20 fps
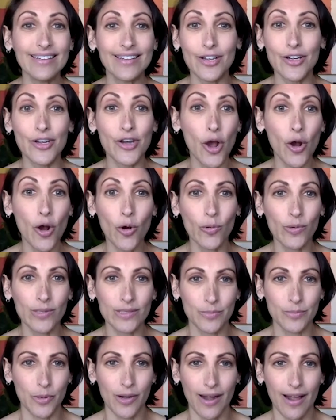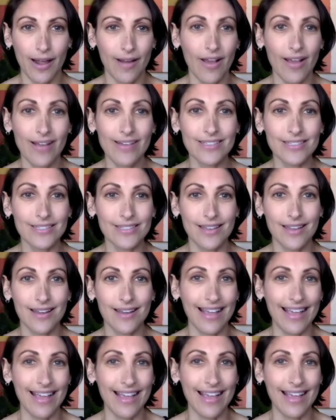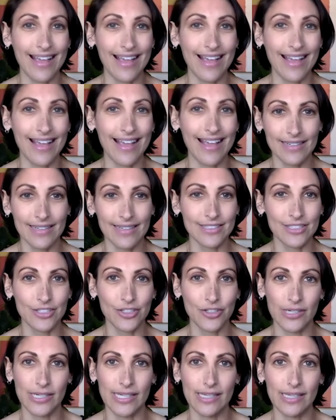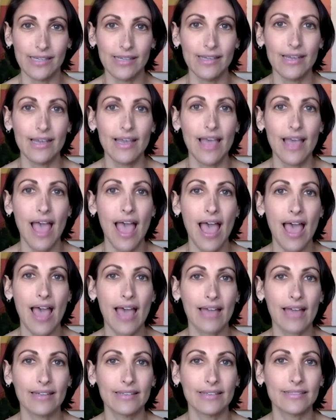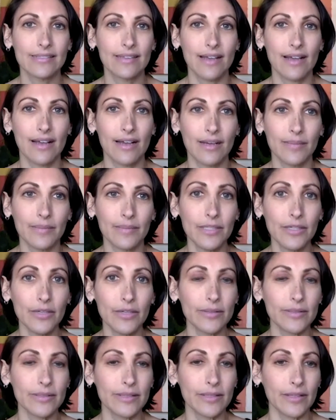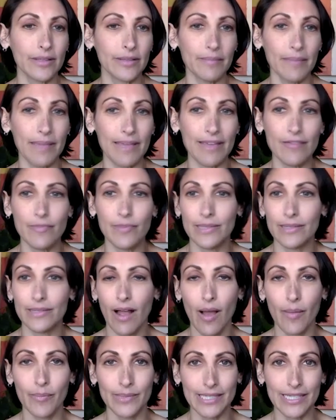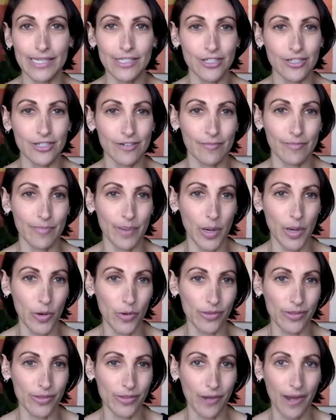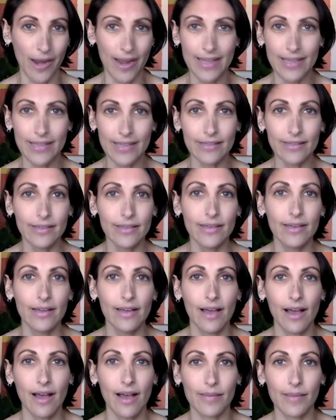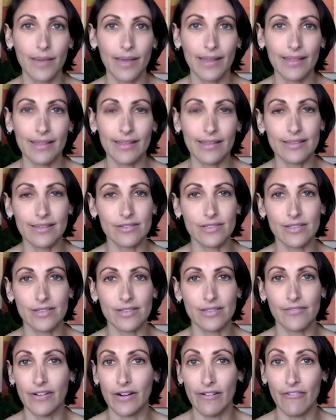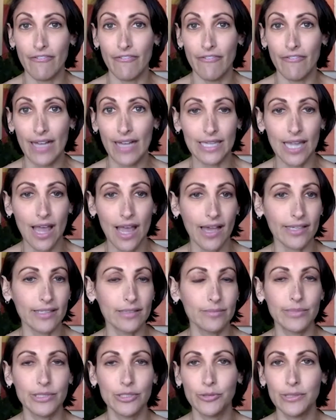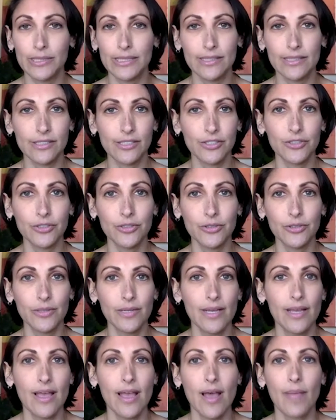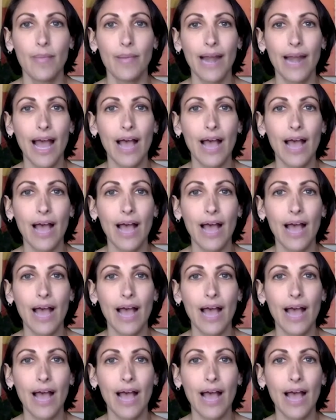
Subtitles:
I didn't know it was burnout. I just thought I hated dentistry. And, it may have been a combination of both, right? I think there's a very fine line between the two.